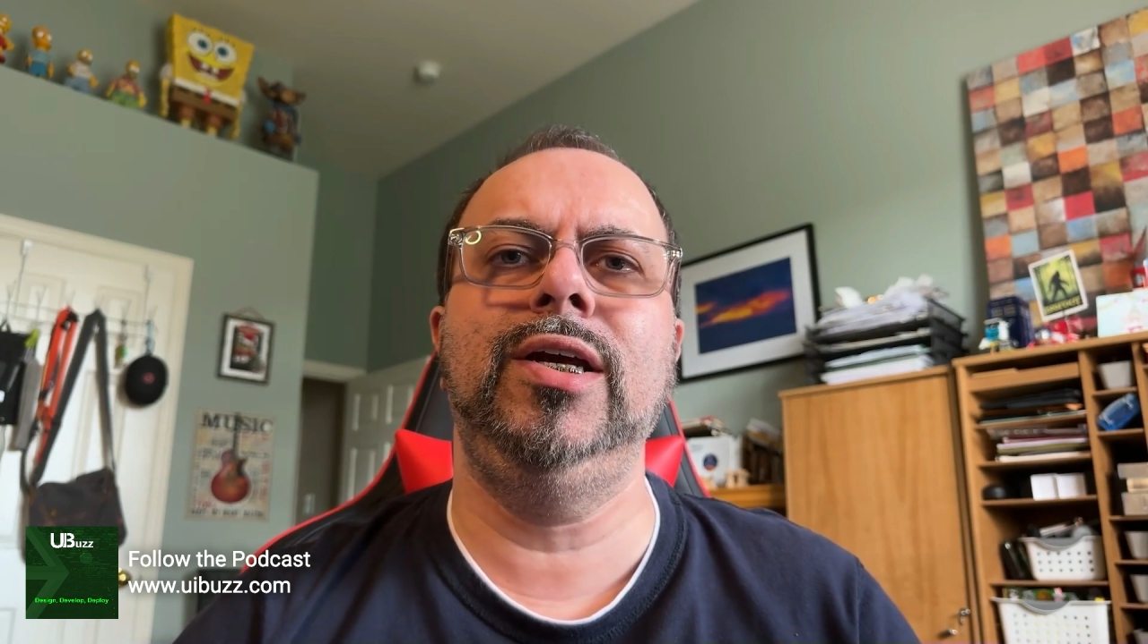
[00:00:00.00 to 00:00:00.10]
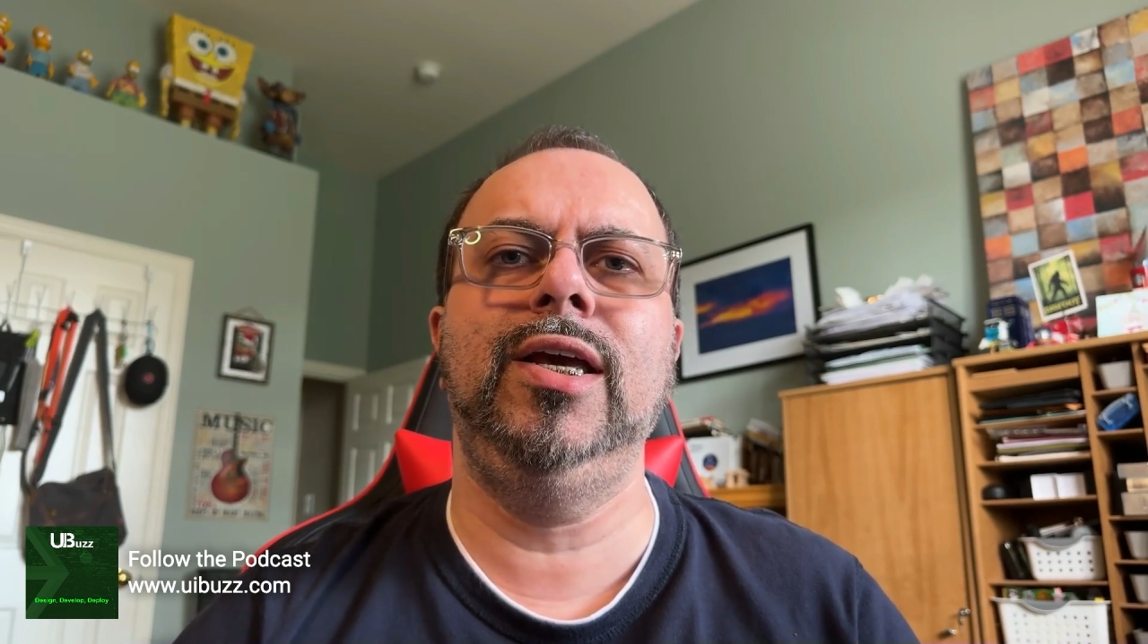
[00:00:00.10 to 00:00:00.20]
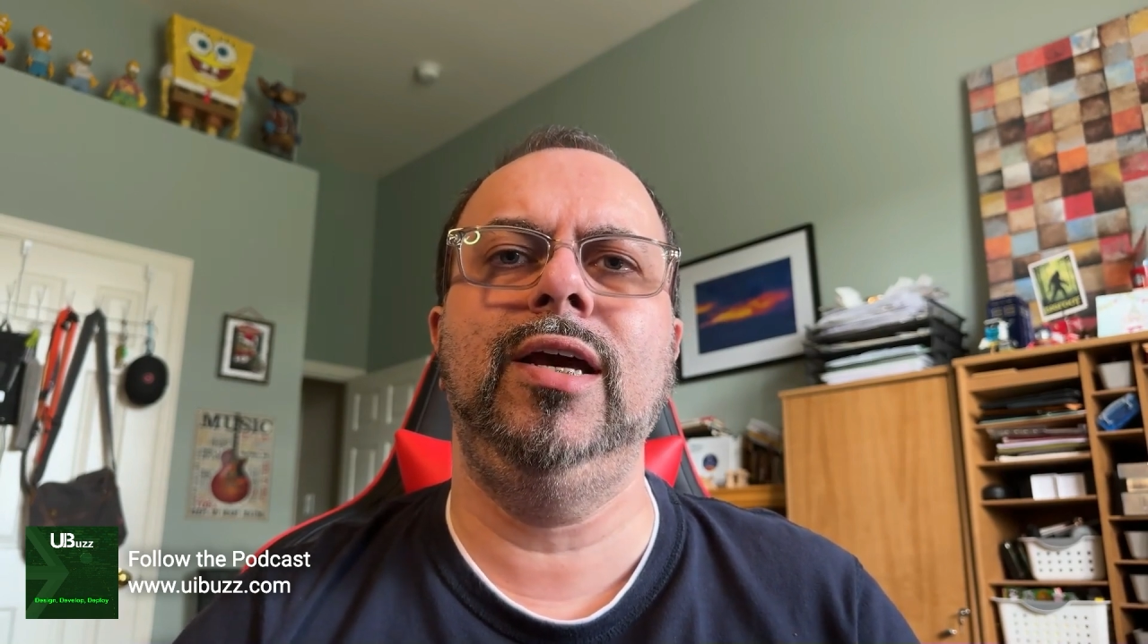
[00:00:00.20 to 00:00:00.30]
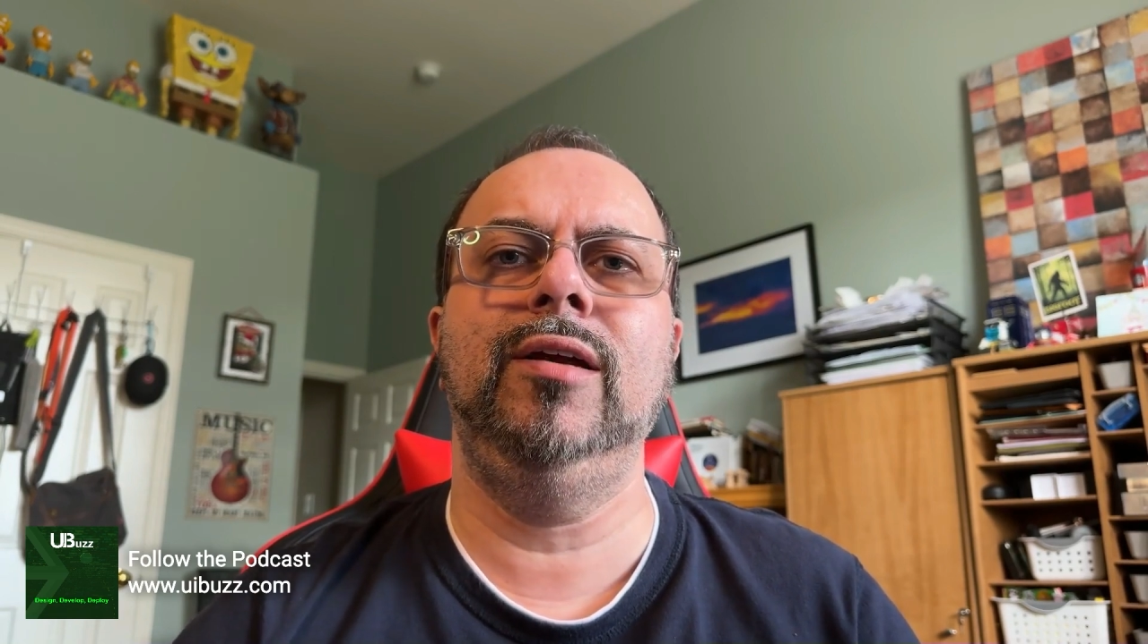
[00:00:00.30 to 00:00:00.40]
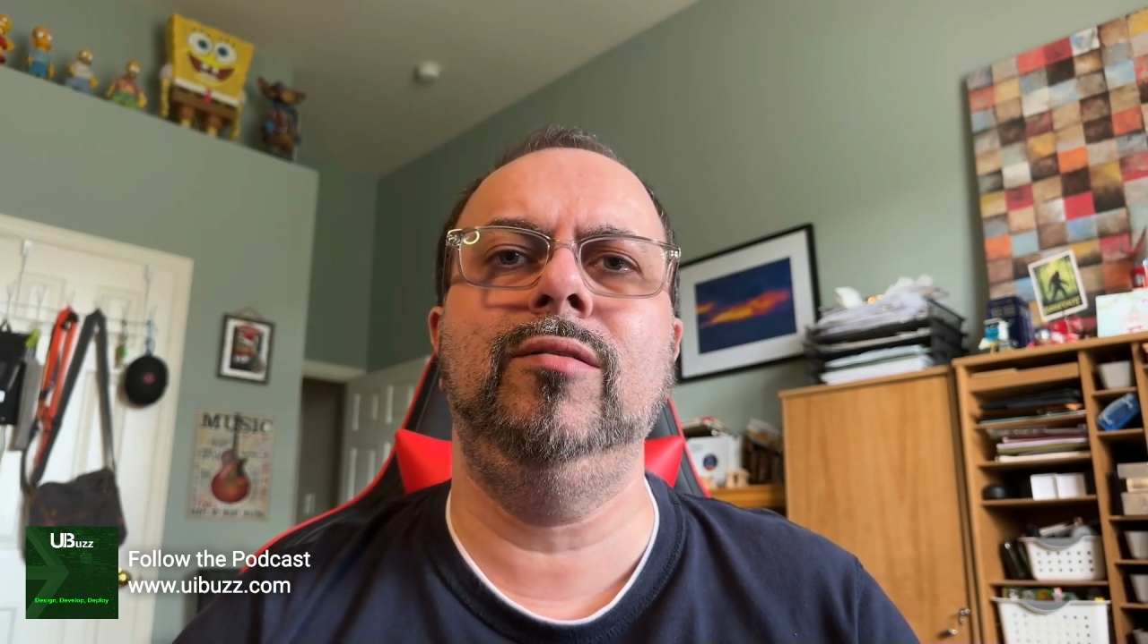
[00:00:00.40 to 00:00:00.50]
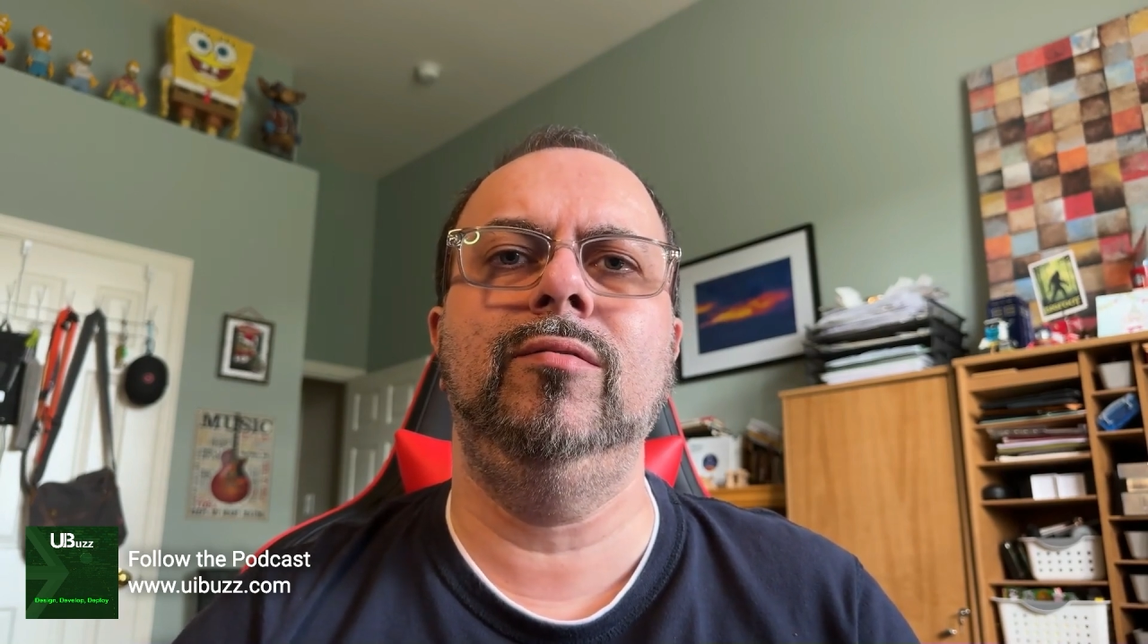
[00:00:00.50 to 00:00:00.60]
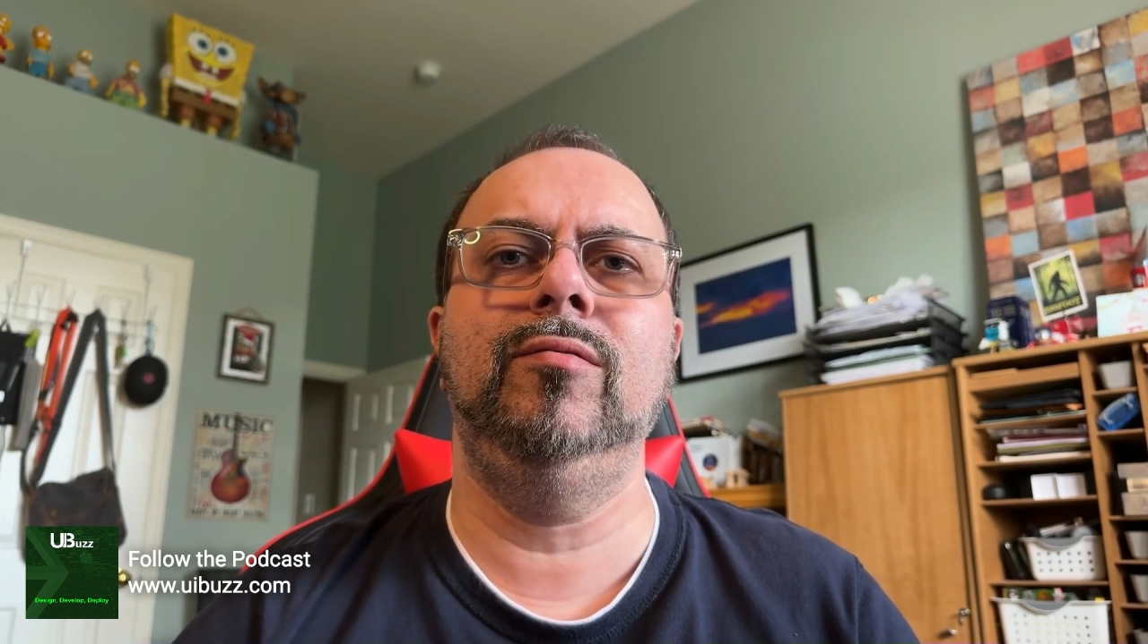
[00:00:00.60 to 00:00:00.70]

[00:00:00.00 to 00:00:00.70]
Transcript: get